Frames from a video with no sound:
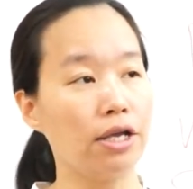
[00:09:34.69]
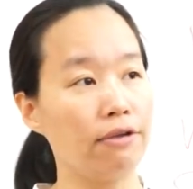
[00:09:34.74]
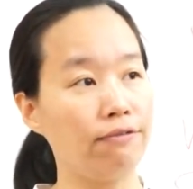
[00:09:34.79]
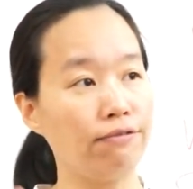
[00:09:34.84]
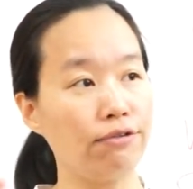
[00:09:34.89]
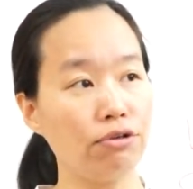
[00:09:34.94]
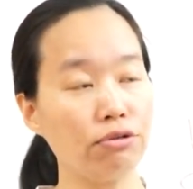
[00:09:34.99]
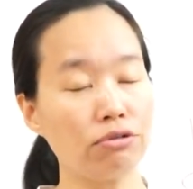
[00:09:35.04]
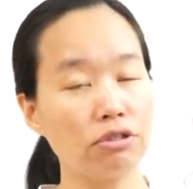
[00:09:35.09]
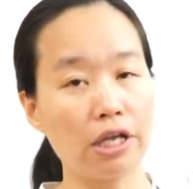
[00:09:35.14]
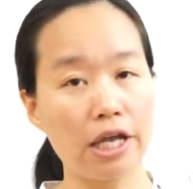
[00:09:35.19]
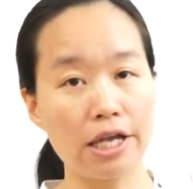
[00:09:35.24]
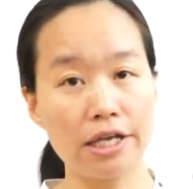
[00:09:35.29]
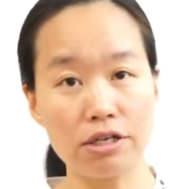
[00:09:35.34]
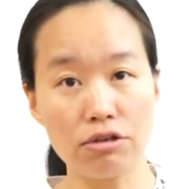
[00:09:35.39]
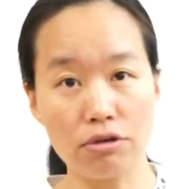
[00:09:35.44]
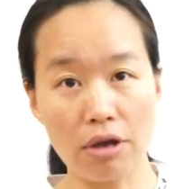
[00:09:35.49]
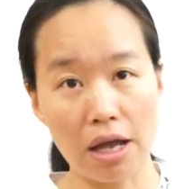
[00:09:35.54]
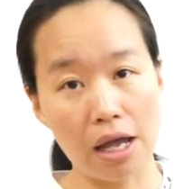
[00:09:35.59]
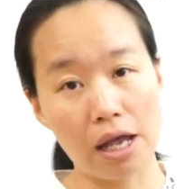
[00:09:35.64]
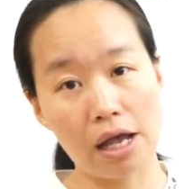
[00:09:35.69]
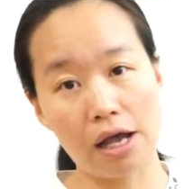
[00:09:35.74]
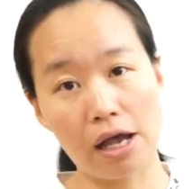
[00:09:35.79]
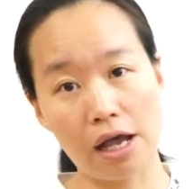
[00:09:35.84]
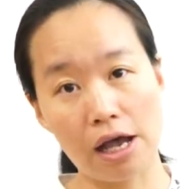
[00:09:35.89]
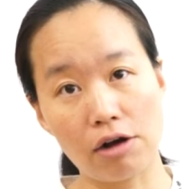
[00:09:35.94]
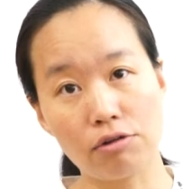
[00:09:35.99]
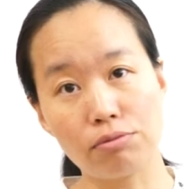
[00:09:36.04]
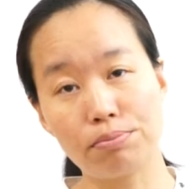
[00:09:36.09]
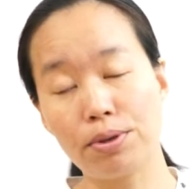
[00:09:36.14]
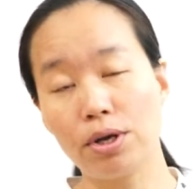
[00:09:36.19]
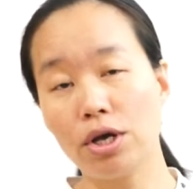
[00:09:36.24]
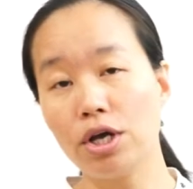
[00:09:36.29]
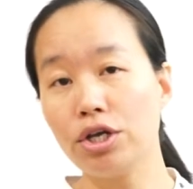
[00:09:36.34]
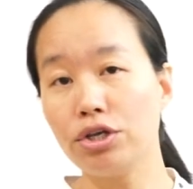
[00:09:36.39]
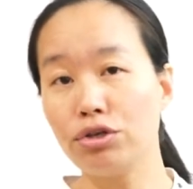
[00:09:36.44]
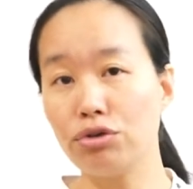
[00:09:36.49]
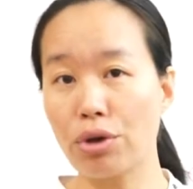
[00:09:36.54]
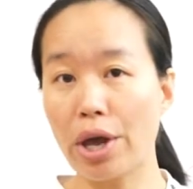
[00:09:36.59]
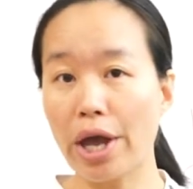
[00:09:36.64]
If you're saying you help
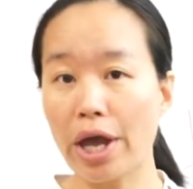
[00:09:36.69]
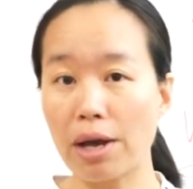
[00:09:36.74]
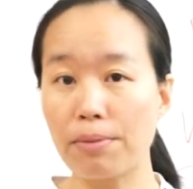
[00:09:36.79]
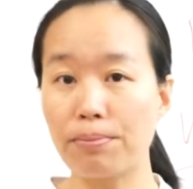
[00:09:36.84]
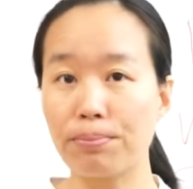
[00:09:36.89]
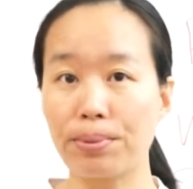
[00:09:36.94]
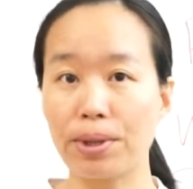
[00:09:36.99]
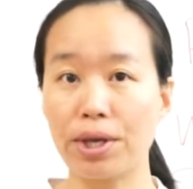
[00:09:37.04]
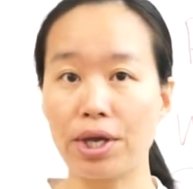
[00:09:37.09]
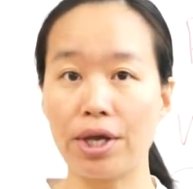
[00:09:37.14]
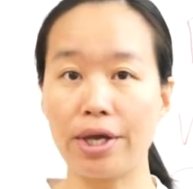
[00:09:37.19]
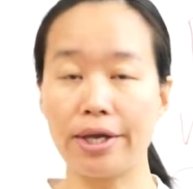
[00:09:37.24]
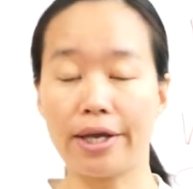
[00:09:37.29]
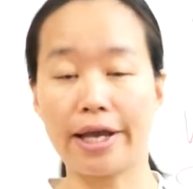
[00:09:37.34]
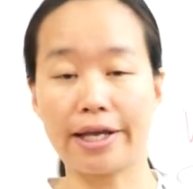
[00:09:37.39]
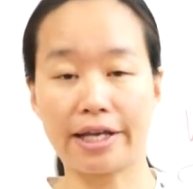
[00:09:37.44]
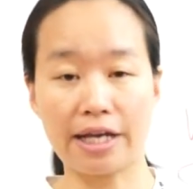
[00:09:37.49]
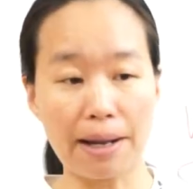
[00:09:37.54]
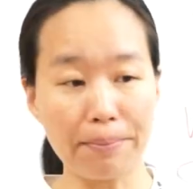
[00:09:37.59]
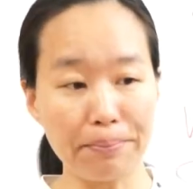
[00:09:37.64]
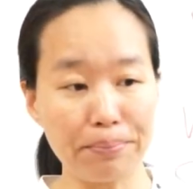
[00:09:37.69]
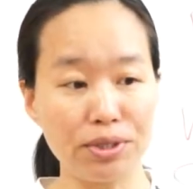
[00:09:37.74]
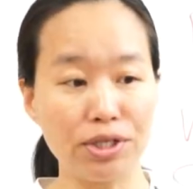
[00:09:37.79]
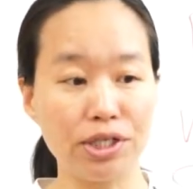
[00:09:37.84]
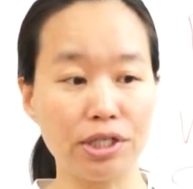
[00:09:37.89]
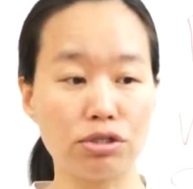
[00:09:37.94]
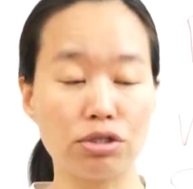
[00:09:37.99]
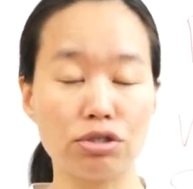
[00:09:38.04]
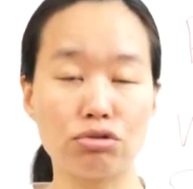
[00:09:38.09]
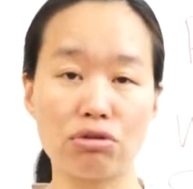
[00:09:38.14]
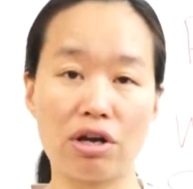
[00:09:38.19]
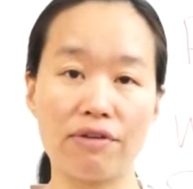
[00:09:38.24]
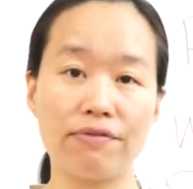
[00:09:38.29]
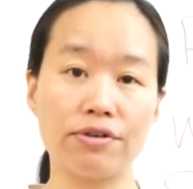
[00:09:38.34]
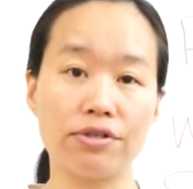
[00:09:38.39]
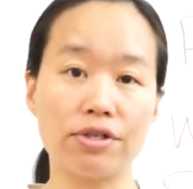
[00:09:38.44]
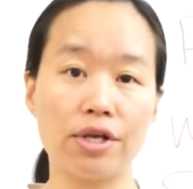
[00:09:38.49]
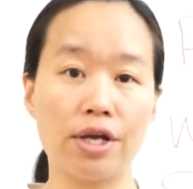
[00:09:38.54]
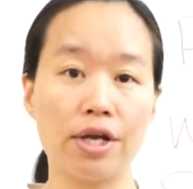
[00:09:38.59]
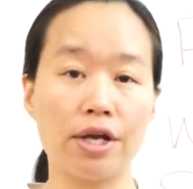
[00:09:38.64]
a company to
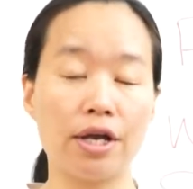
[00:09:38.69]
drive